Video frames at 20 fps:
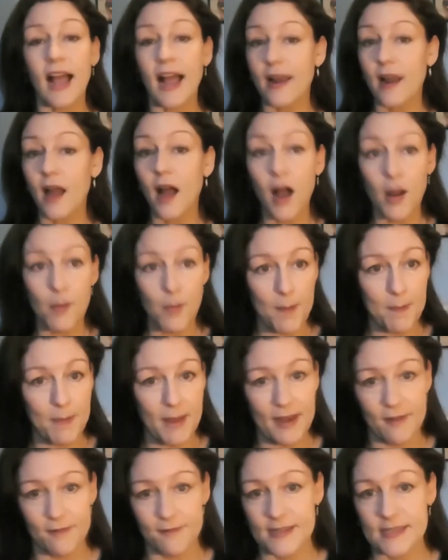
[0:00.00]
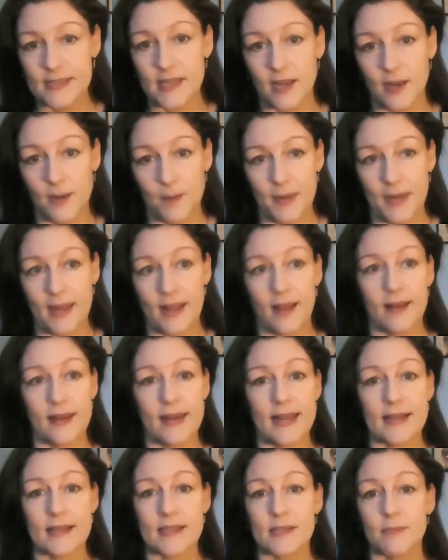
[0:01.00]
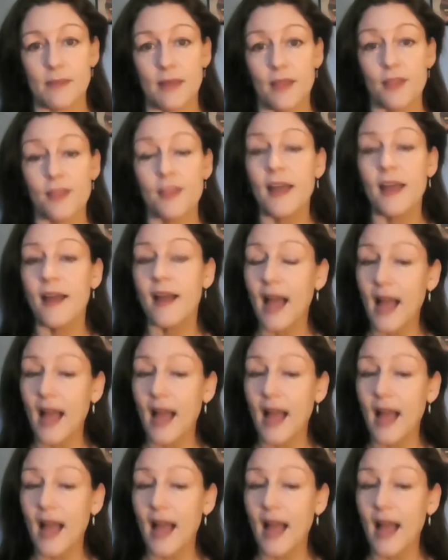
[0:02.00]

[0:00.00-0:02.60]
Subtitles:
And are my benefits going to be cut next month?